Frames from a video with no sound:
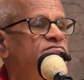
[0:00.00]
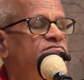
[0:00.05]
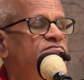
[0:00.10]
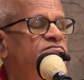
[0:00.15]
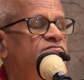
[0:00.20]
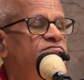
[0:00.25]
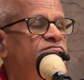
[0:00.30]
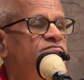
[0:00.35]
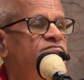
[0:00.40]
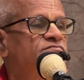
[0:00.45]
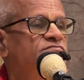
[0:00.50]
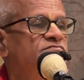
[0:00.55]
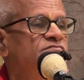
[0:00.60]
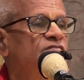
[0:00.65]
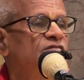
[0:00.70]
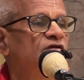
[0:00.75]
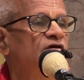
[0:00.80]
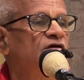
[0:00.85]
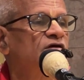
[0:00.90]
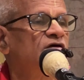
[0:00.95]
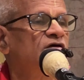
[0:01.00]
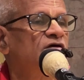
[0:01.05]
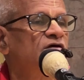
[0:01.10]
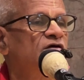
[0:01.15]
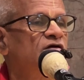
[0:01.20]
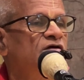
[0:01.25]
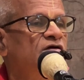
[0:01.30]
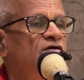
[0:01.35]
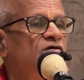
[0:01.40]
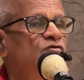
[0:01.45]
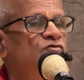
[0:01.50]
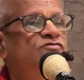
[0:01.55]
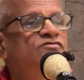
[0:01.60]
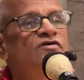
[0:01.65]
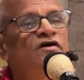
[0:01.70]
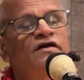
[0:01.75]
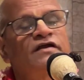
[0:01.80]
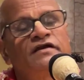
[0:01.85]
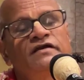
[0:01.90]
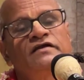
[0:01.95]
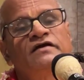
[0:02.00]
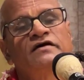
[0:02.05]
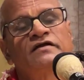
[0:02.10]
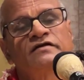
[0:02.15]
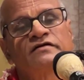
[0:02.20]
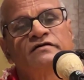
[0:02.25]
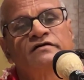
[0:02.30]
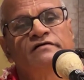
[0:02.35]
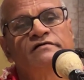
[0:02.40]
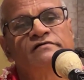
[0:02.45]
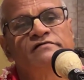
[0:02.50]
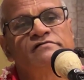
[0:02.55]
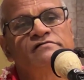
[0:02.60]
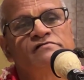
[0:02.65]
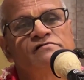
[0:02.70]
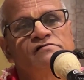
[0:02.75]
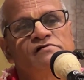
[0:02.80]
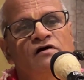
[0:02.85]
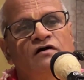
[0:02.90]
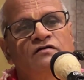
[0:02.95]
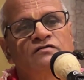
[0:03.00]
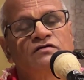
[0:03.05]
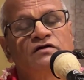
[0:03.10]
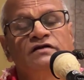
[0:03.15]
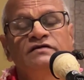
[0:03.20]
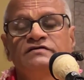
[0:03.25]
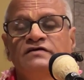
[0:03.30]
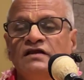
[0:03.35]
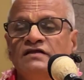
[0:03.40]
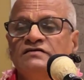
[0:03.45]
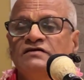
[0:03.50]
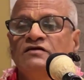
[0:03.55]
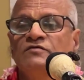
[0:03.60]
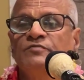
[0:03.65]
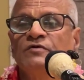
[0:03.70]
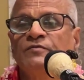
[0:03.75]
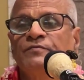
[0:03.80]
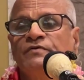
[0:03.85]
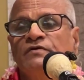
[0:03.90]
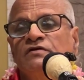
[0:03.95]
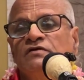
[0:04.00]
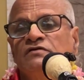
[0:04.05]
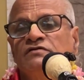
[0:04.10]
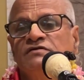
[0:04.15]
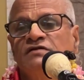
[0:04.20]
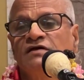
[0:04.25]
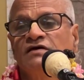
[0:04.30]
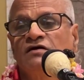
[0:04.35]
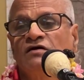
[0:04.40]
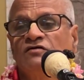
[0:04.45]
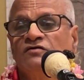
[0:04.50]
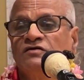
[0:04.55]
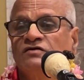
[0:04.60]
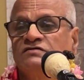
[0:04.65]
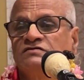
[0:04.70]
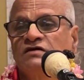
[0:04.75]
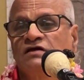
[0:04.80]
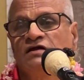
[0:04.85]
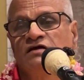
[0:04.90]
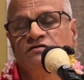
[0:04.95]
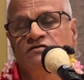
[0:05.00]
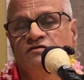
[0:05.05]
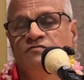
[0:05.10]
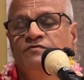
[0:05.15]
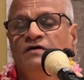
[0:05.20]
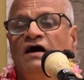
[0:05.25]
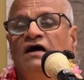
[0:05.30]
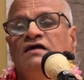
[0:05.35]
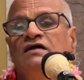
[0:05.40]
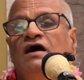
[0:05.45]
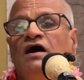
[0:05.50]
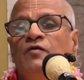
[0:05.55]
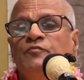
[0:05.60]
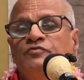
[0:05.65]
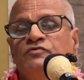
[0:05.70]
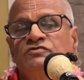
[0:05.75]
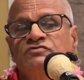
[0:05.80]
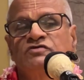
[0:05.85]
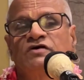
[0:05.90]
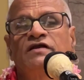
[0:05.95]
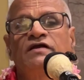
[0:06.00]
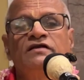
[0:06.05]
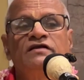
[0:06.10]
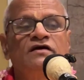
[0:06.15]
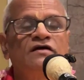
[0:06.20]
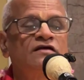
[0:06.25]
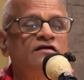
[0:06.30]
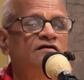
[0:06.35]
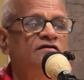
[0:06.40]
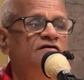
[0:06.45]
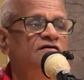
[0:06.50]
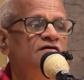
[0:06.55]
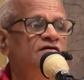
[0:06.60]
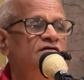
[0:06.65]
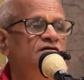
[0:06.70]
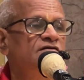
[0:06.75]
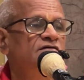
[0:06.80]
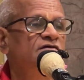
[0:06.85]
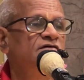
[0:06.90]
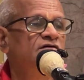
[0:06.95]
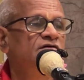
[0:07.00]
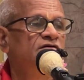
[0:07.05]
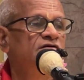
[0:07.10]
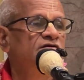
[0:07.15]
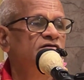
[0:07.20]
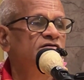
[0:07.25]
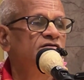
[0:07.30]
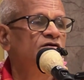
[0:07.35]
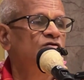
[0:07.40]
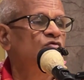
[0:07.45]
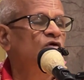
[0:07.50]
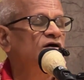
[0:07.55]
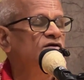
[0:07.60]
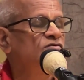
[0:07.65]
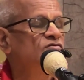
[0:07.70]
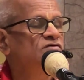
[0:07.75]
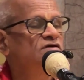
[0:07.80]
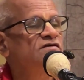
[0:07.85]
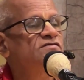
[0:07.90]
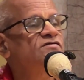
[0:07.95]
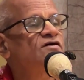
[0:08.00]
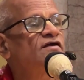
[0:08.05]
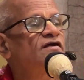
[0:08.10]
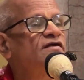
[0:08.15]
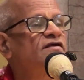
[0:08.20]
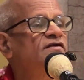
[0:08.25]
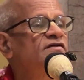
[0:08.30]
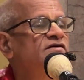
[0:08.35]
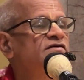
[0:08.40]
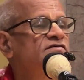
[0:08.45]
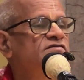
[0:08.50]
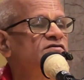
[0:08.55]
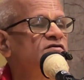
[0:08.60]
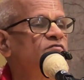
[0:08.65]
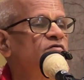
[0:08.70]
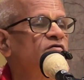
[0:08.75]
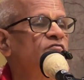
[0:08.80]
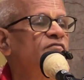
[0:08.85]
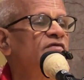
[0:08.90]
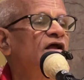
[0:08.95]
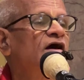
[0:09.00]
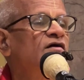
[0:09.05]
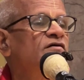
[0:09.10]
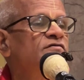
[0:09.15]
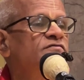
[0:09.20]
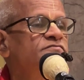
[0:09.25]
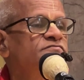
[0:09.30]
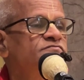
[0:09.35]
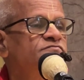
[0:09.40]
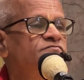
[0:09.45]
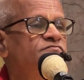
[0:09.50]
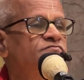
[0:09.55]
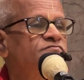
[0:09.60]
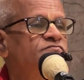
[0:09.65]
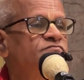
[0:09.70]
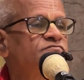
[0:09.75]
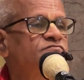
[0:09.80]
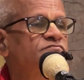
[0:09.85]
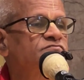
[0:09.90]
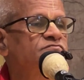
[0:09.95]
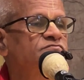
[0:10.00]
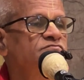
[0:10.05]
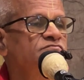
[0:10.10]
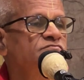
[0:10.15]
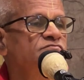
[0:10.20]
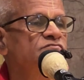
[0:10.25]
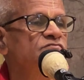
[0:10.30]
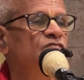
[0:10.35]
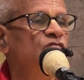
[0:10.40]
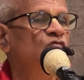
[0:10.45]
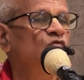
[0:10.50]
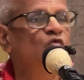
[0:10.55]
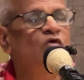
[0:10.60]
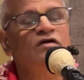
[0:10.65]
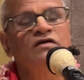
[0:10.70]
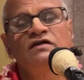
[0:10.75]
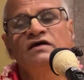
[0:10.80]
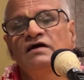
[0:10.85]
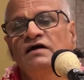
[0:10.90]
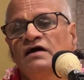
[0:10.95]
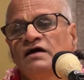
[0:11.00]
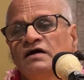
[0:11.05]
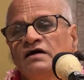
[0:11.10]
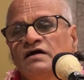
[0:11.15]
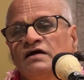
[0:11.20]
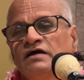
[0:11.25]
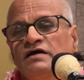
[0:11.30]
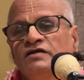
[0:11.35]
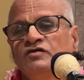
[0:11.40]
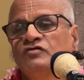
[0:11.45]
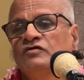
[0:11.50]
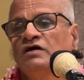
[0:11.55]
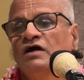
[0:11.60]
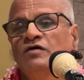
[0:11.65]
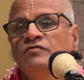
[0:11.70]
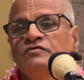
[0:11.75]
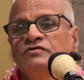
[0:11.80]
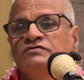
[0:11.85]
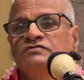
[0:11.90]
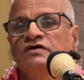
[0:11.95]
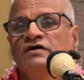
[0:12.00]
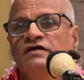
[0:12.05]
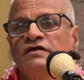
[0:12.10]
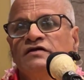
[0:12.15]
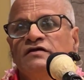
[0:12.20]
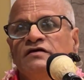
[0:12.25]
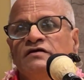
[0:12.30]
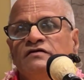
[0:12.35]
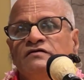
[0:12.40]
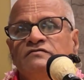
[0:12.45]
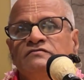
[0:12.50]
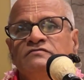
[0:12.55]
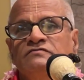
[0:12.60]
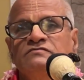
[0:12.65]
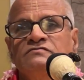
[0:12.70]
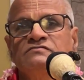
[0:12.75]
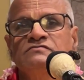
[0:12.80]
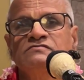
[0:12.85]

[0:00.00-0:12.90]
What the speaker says: You surrender. The intelligent people, they understand. If I have to surrender, then why don't I surrender Krishna from now? One day, anyway, I have to surrender.